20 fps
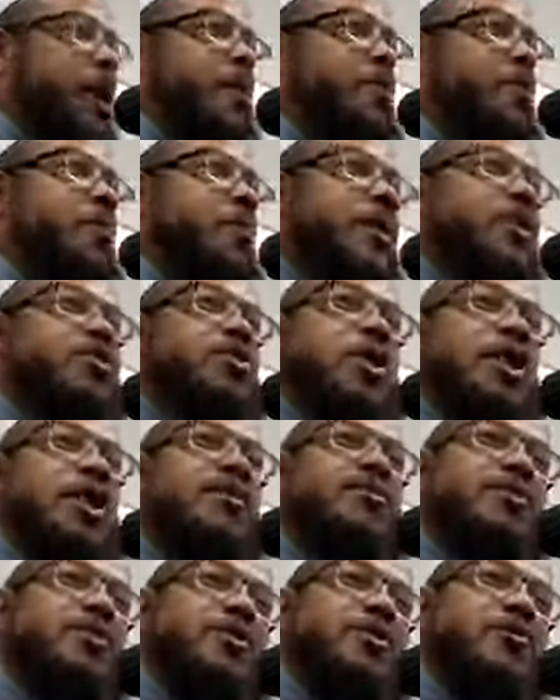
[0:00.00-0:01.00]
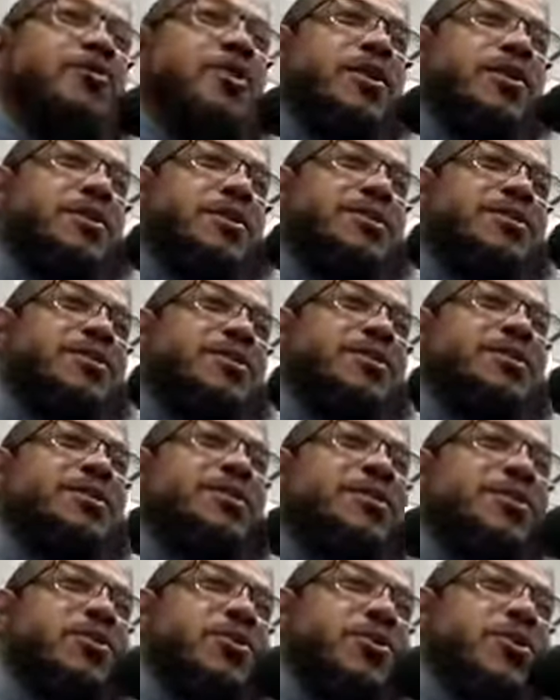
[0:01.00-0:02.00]
I'm gonna make dua for you,
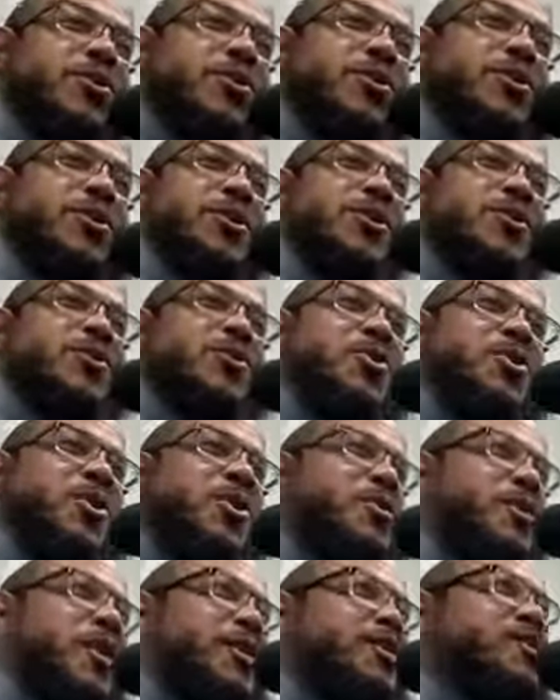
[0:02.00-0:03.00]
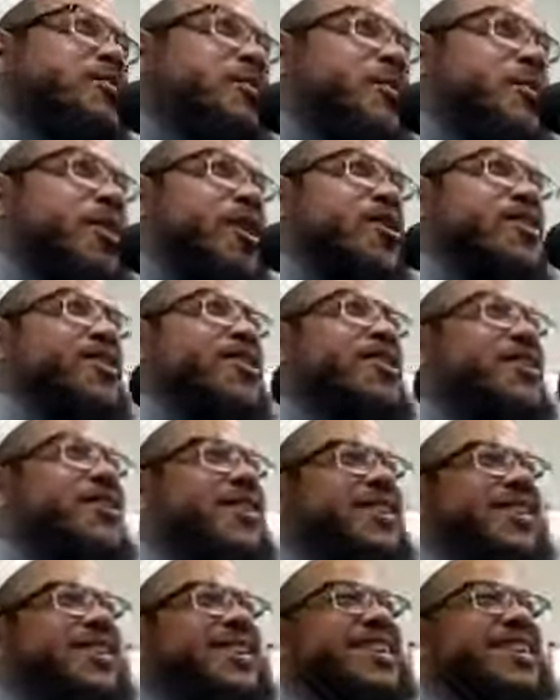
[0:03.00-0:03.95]
brothers. You know, going back to Morocco.